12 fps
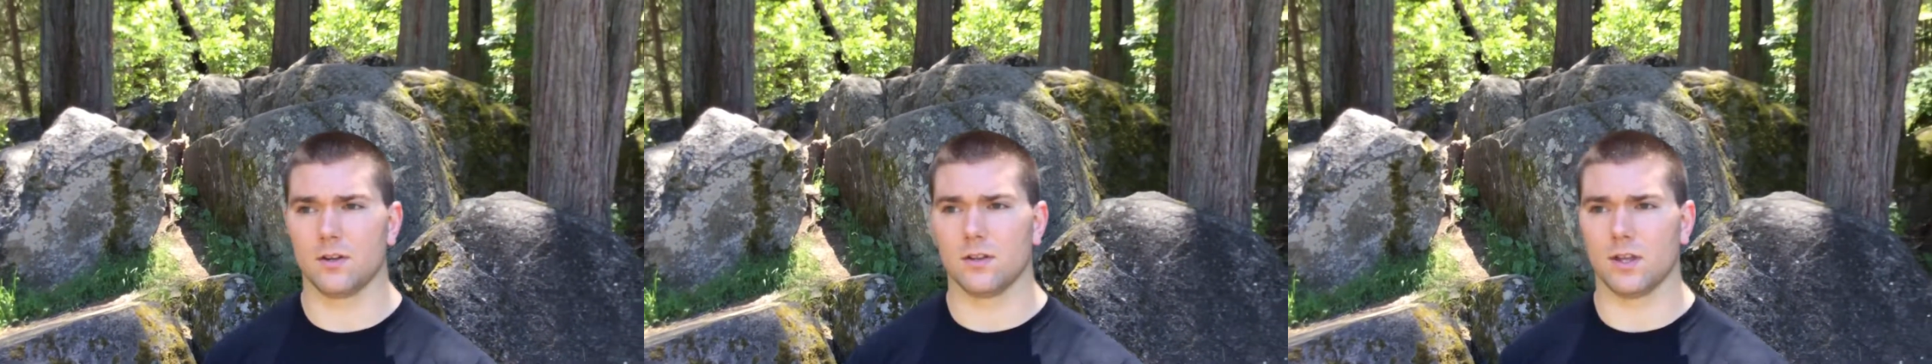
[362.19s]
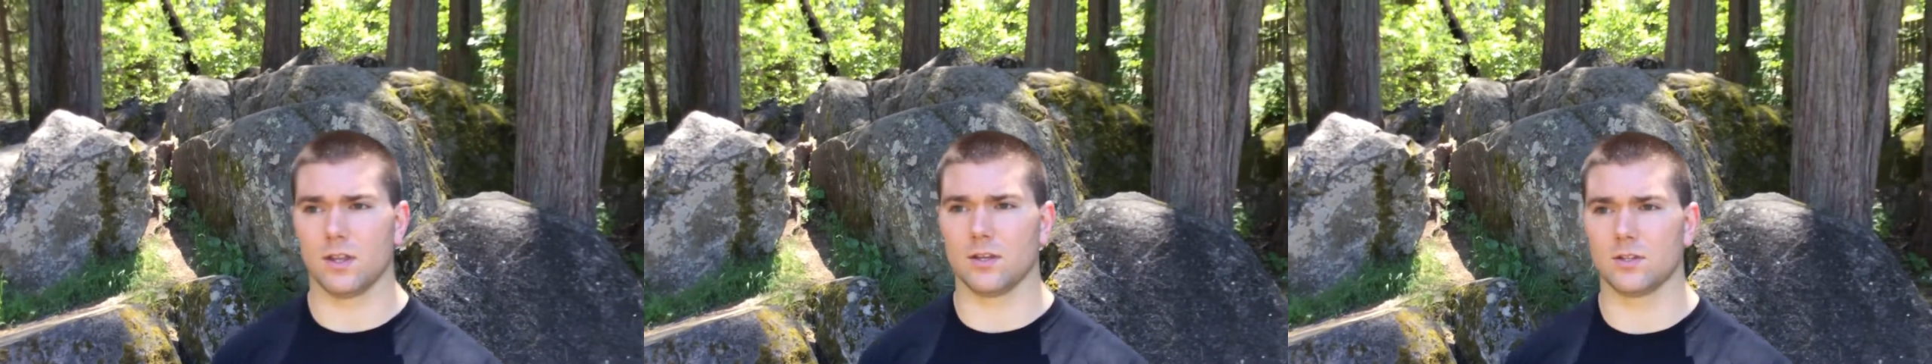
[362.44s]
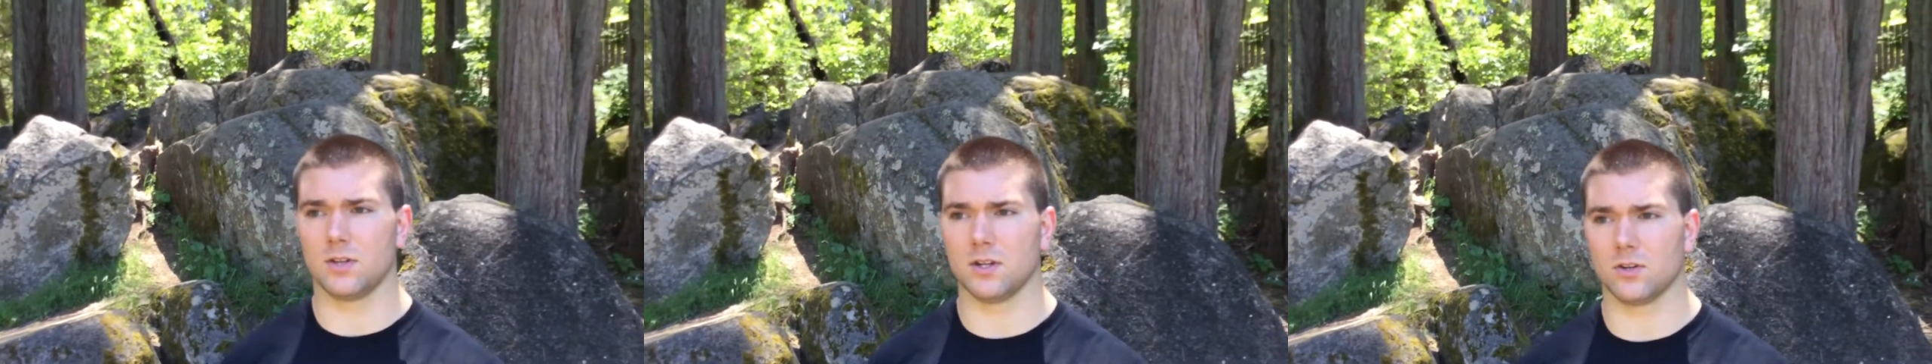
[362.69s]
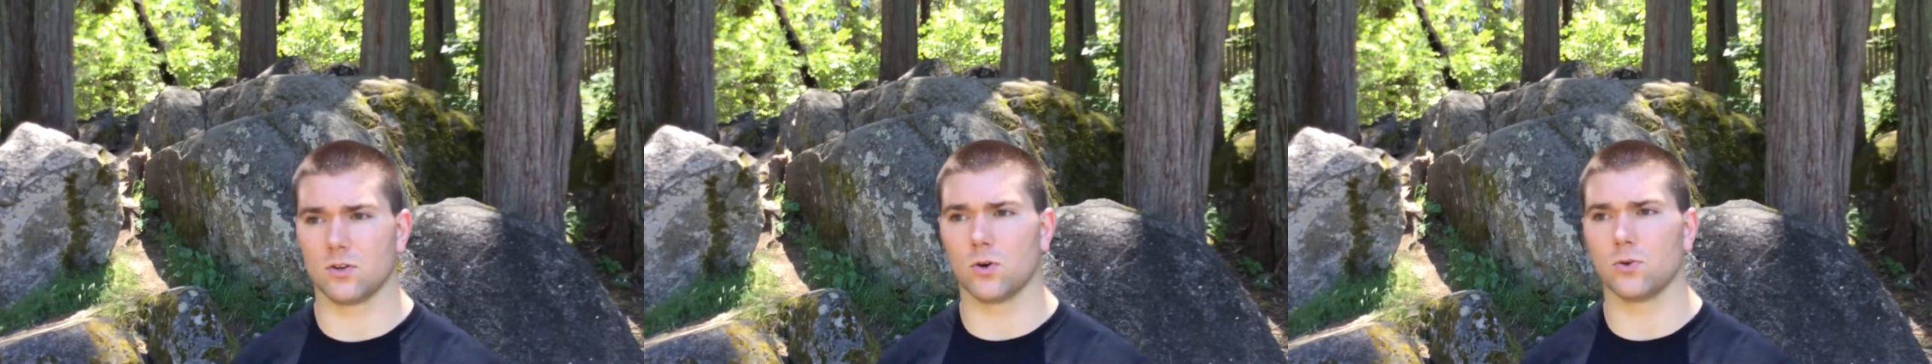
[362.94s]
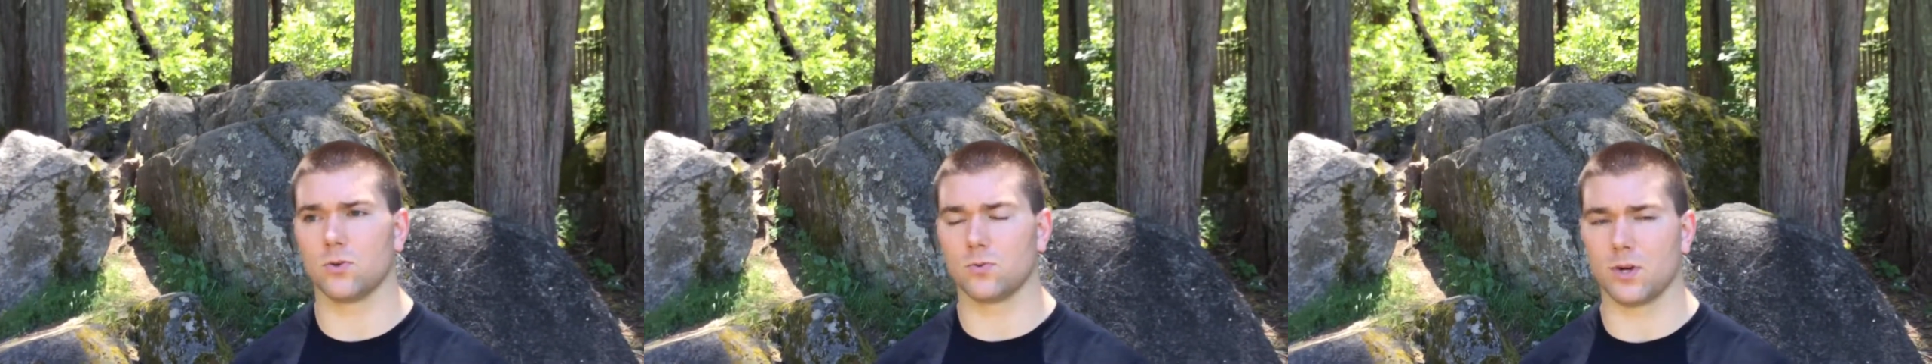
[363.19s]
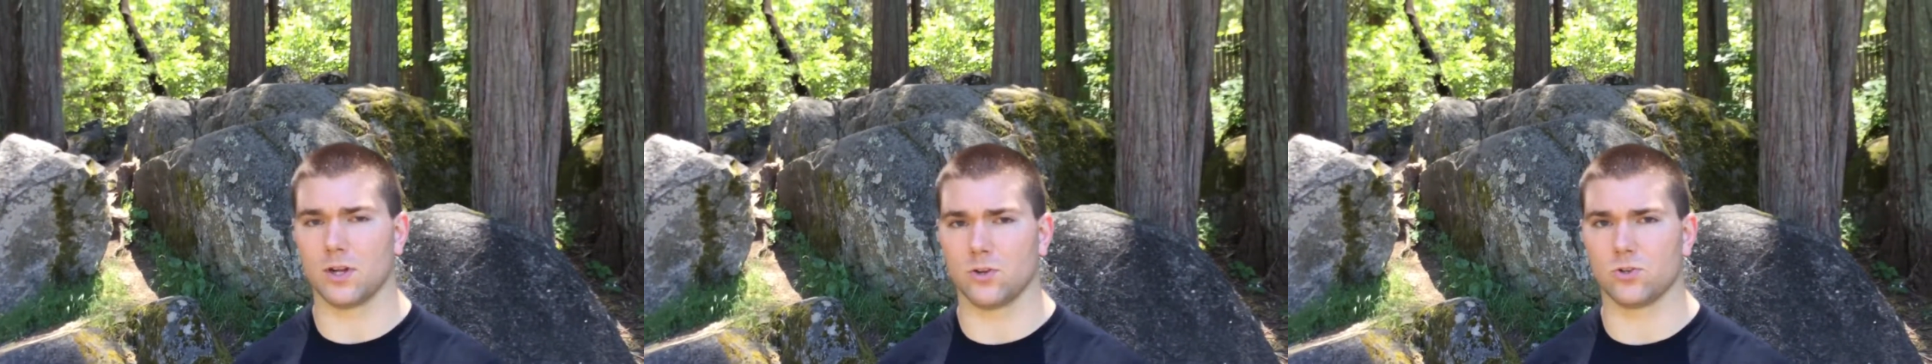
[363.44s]
They just need to go through
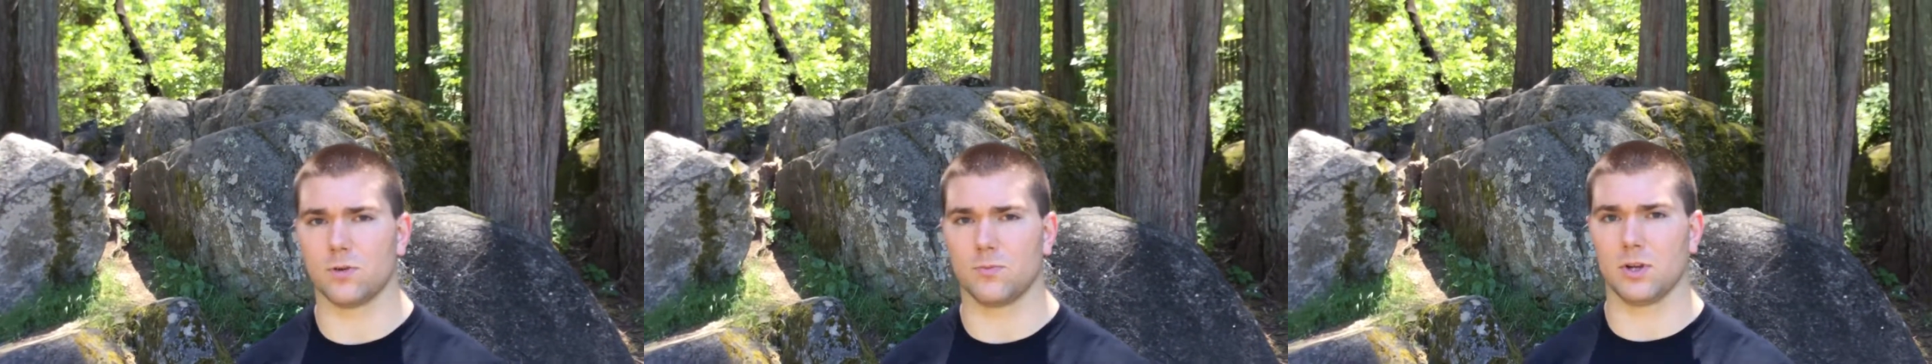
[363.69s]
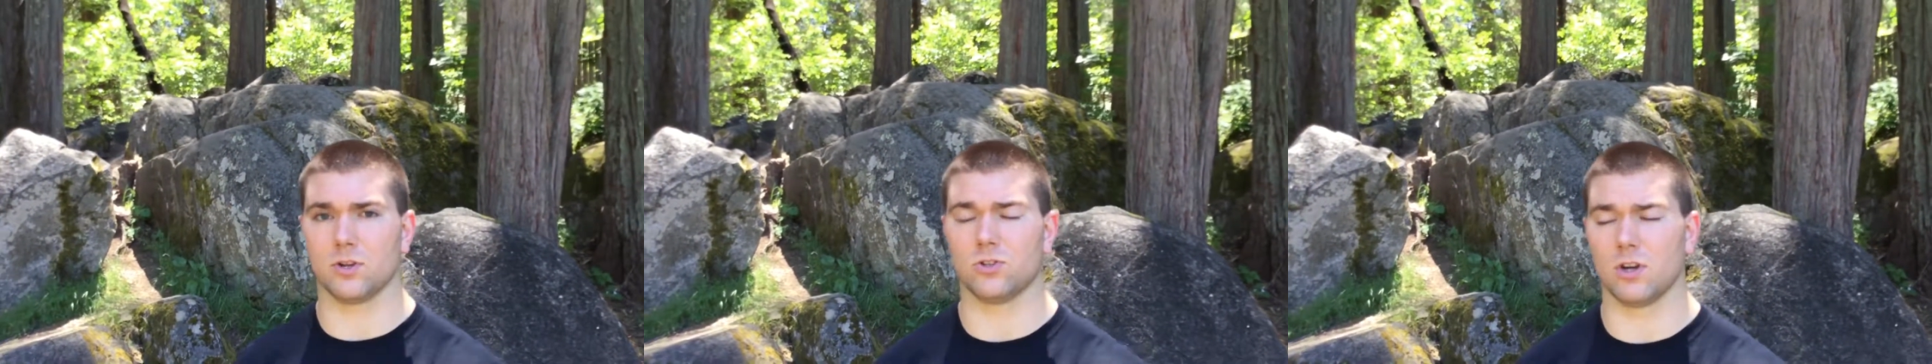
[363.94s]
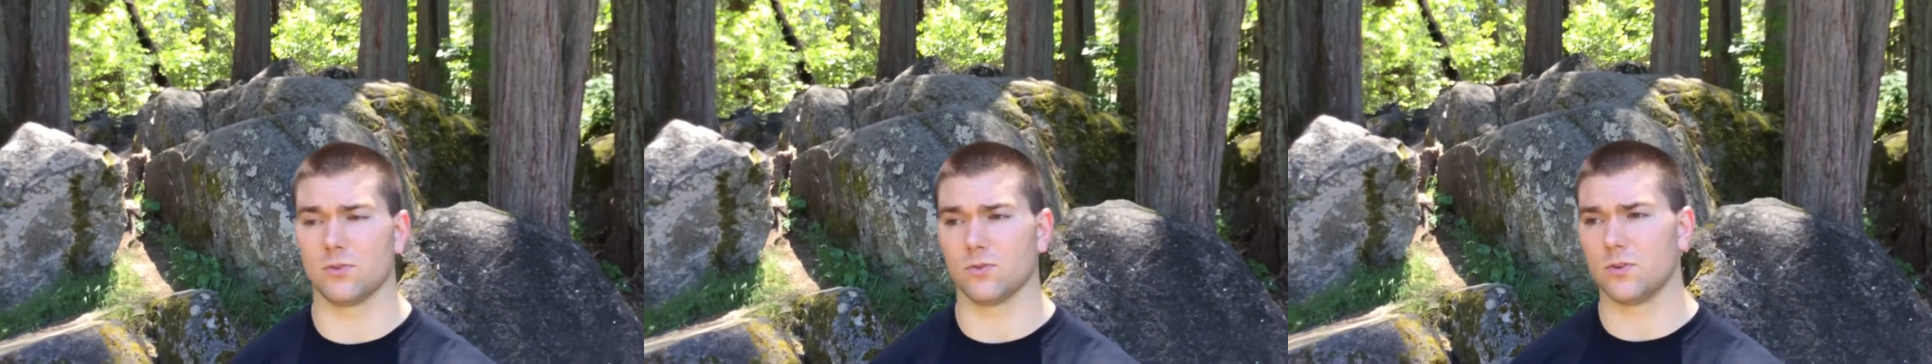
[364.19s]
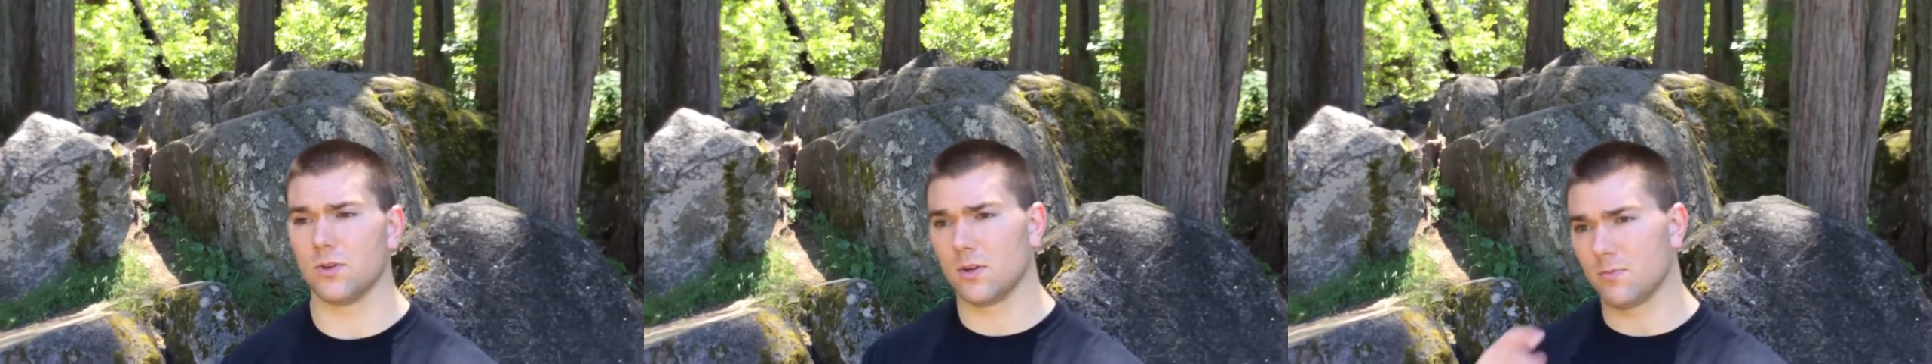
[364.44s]
running and jumping in general.